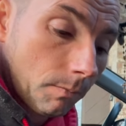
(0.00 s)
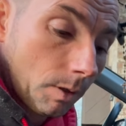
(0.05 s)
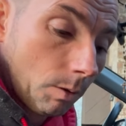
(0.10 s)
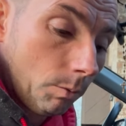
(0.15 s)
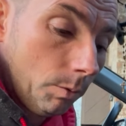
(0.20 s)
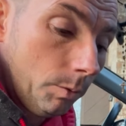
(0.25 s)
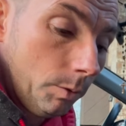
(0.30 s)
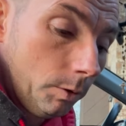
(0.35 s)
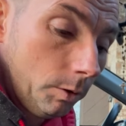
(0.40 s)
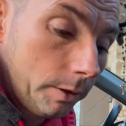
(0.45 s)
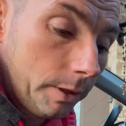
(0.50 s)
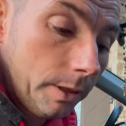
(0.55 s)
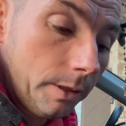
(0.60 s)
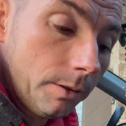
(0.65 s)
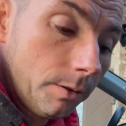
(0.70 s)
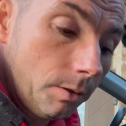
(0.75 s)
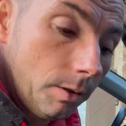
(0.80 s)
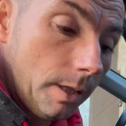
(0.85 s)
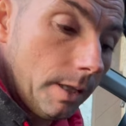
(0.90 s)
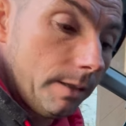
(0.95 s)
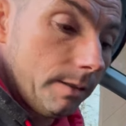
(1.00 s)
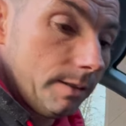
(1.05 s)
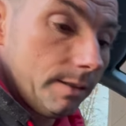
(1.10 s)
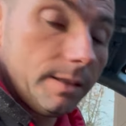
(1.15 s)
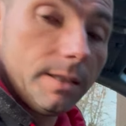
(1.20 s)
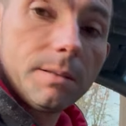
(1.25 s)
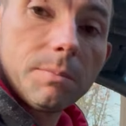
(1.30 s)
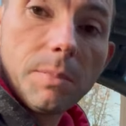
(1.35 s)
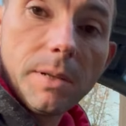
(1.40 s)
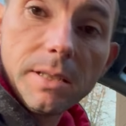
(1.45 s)
What we're looking at this
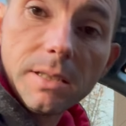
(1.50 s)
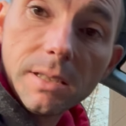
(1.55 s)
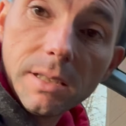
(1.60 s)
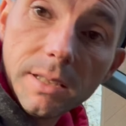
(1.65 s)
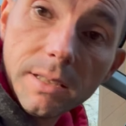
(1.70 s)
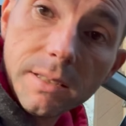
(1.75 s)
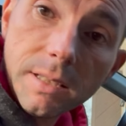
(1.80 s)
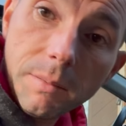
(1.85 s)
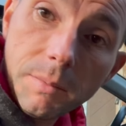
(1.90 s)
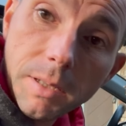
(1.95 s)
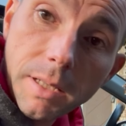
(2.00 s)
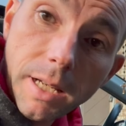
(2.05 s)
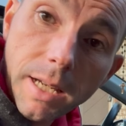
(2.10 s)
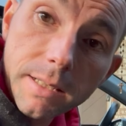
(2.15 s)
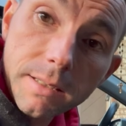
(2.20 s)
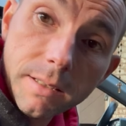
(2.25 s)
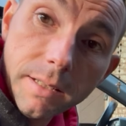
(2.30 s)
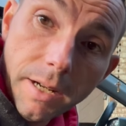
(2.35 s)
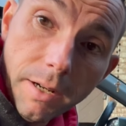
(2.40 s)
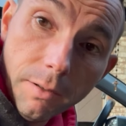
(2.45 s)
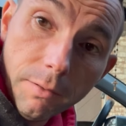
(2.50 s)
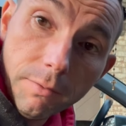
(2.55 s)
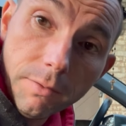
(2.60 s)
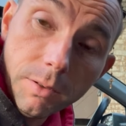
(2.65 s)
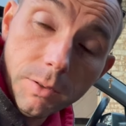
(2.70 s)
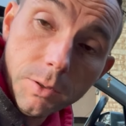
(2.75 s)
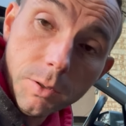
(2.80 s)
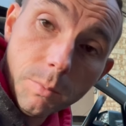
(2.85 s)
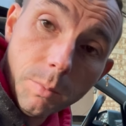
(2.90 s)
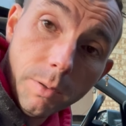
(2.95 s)
is basically the same thing as an air
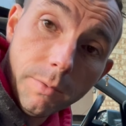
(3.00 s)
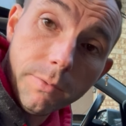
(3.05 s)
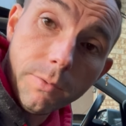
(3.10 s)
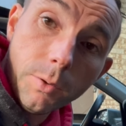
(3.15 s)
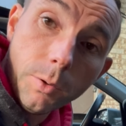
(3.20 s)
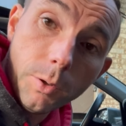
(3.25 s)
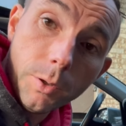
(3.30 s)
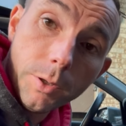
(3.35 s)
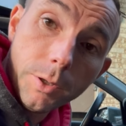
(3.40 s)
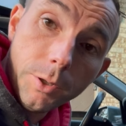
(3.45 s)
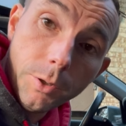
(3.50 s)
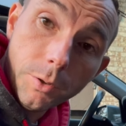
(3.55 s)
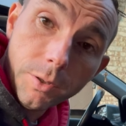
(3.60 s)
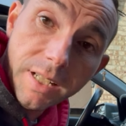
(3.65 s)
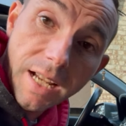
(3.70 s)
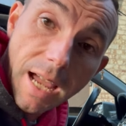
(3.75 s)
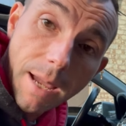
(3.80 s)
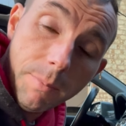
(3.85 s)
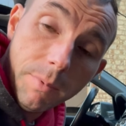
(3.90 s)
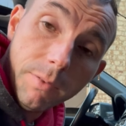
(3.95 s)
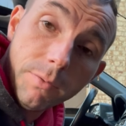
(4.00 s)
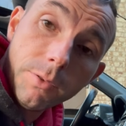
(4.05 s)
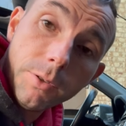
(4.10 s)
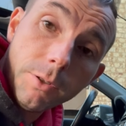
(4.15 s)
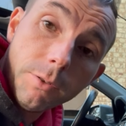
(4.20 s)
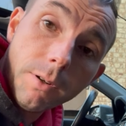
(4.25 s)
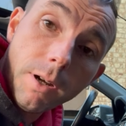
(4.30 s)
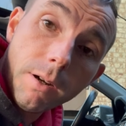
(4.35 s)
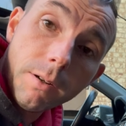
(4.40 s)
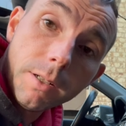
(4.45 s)
filter, but for your cabin, for
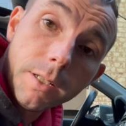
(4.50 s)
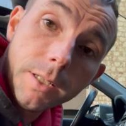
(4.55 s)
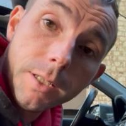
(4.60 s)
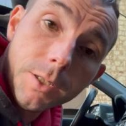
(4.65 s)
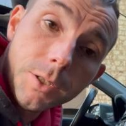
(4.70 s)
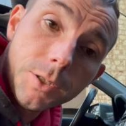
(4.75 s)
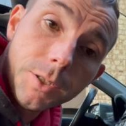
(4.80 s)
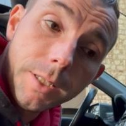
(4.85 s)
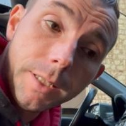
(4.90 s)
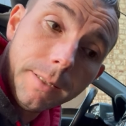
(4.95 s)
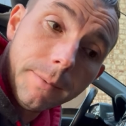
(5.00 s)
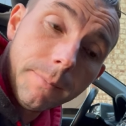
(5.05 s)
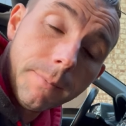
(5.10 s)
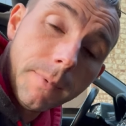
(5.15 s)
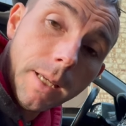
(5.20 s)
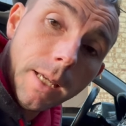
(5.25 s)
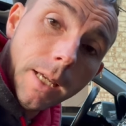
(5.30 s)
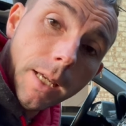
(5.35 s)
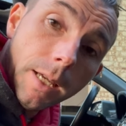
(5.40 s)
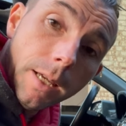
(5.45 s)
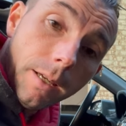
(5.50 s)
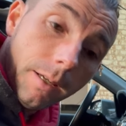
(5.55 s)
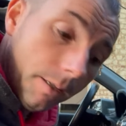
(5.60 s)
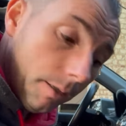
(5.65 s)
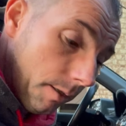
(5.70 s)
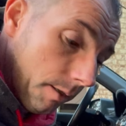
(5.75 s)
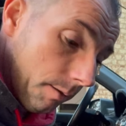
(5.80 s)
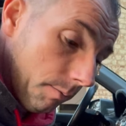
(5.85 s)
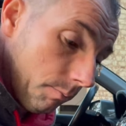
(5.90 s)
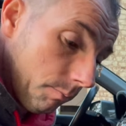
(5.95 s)
your air conditioning.
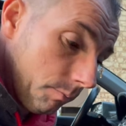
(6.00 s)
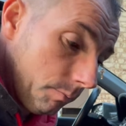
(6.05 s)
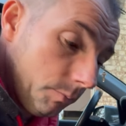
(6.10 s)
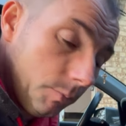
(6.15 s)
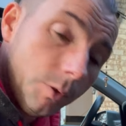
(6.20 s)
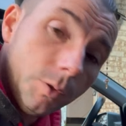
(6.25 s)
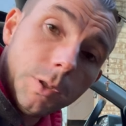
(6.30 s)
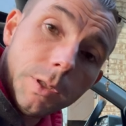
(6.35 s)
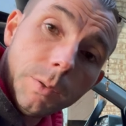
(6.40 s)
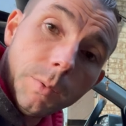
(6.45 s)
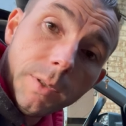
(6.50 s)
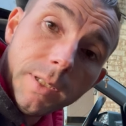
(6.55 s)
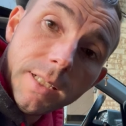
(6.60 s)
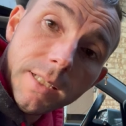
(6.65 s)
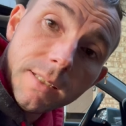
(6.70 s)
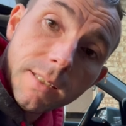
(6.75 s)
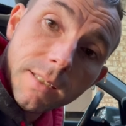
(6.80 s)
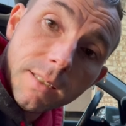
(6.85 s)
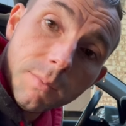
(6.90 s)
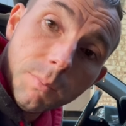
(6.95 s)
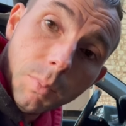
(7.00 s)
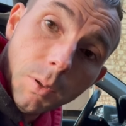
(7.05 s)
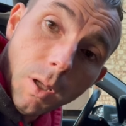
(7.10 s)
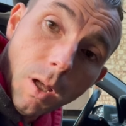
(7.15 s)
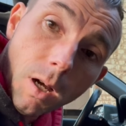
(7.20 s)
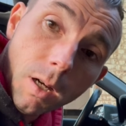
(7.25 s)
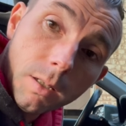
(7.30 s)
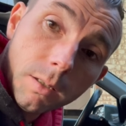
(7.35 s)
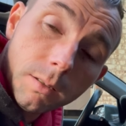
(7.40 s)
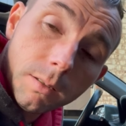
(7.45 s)
Usually when this is
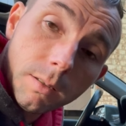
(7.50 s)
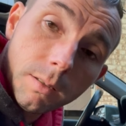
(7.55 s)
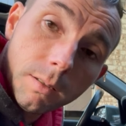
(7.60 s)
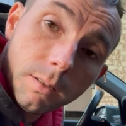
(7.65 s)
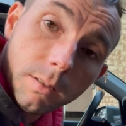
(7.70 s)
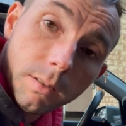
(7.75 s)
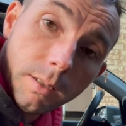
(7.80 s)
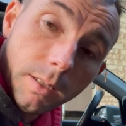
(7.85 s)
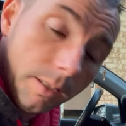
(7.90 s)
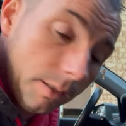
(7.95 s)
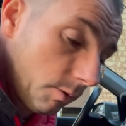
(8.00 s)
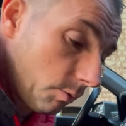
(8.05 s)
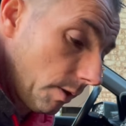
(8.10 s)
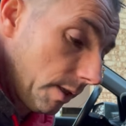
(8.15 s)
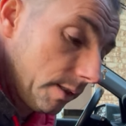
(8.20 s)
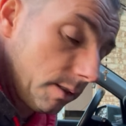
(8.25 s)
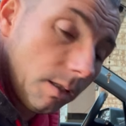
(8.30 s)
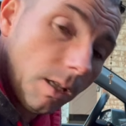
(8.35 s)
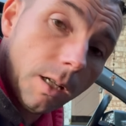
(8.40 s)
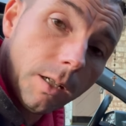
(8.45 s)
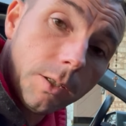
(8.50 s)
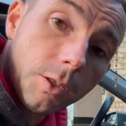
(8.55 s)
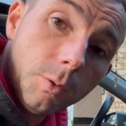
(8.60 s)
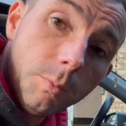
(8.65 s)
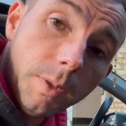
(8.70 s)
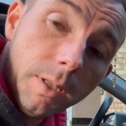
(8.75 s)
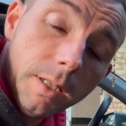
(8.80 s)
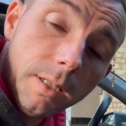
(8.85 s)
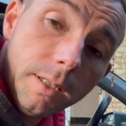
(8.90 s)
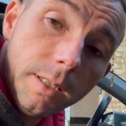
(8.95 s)
blocked, it creates a lot of
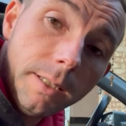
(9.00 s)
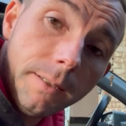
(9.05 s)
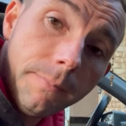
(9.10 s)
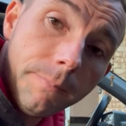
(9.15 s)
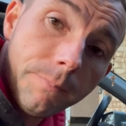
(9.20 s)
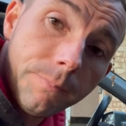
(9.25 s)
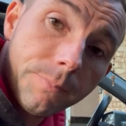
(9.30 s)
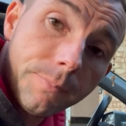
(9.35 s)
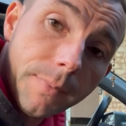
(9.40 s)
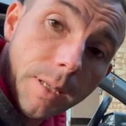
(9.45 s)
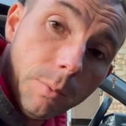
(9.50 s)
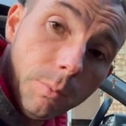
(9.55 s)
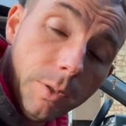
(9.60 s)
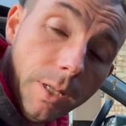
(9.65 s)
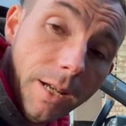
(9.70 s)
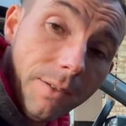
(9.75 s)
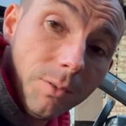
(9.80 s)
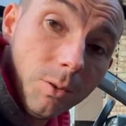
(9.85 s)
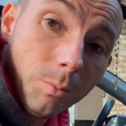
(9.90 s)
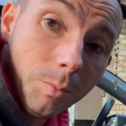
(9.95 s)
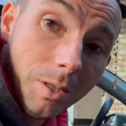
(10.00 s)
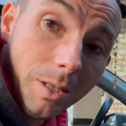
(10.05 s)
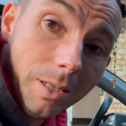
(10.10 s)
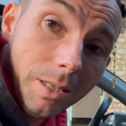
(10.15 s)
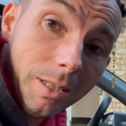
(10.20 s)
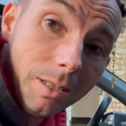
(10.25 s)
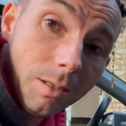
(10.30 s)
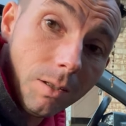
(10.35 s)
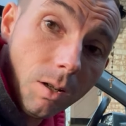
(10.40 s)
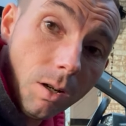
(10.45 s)
humidity, and when you have humidity
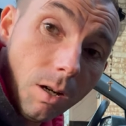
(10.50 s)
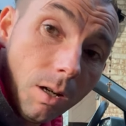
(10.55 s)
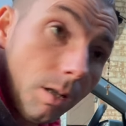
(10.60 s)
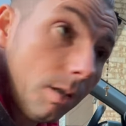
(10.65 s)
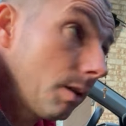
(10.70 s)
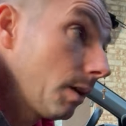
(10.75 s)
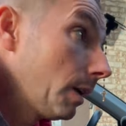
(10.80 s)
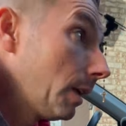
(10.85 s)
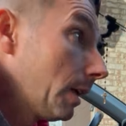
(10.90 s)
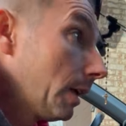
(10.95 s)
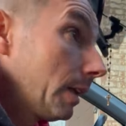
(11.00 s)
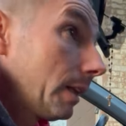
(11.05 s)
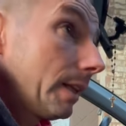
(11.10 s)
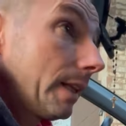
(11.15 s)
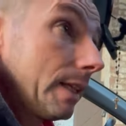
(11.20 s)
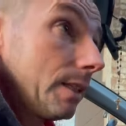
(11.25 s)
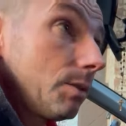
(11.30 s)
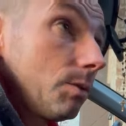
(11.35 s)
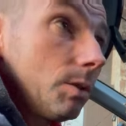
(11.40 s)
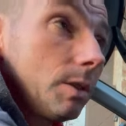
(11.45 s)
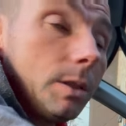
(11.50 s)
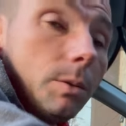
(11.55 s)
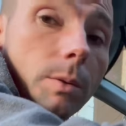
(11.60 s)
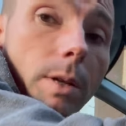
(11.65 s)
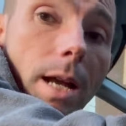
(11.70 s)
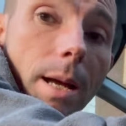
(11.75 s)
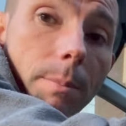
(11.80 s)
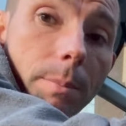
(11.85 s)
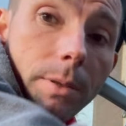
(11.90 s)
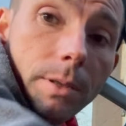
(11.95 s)
in the car, that's usually what
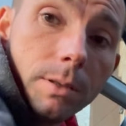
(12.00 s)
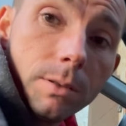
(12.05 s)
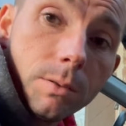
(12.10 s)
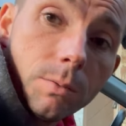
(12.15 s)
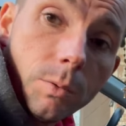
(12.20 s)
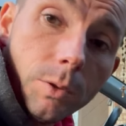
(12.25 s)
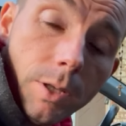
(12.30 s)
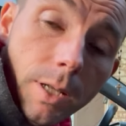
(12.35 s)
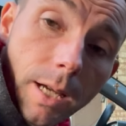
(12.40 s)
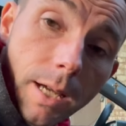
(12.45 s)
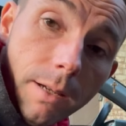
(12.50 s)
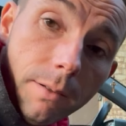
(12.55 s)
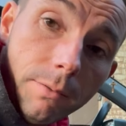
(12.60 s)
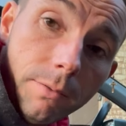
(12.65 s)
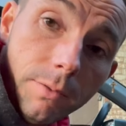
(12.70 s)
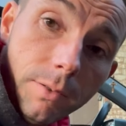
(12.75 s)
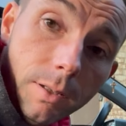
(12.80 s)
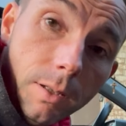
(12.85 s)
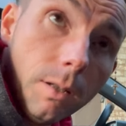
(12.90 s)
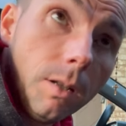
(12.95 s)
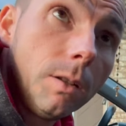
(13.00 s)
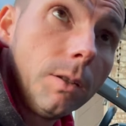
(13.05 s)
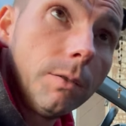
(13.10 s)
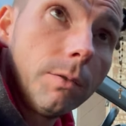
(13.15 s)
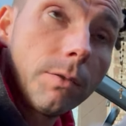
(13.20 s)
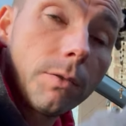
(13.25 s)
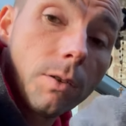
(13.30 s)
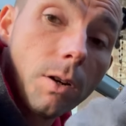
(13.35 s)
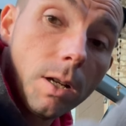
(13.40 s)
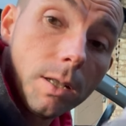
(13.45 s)
happens when you have all the
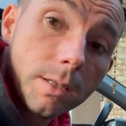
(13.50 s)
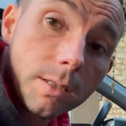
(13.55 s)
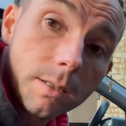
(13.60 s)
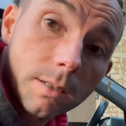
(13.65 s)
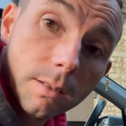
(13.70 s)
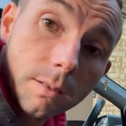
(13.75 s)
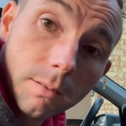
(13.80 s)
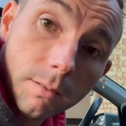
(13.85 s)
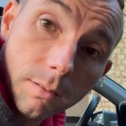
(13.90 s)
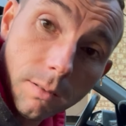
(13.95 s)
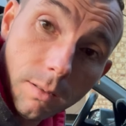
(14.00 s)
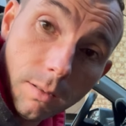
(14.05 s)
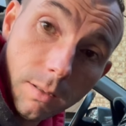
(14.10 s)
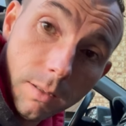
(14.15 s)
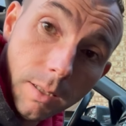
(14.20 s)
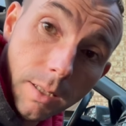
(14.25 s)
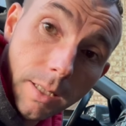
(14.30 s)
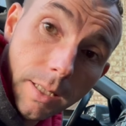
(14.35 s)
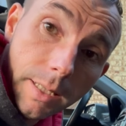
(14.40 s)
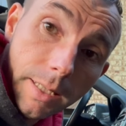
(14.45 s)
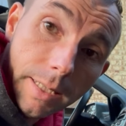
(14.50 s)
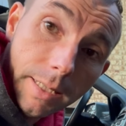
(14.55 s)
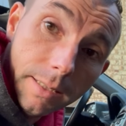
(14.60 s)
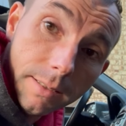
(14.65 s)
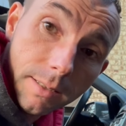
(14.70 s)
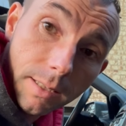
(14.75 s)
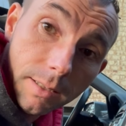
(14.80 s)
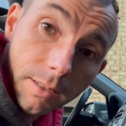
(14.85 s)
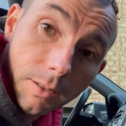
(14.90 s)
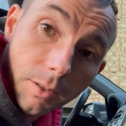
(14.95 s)
frost
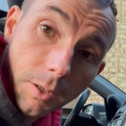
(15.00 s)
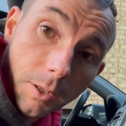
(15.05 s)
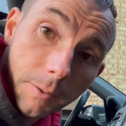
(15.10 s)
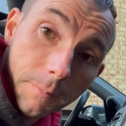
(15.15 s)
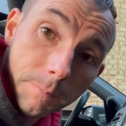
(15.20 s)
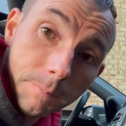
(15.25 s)
inside the car.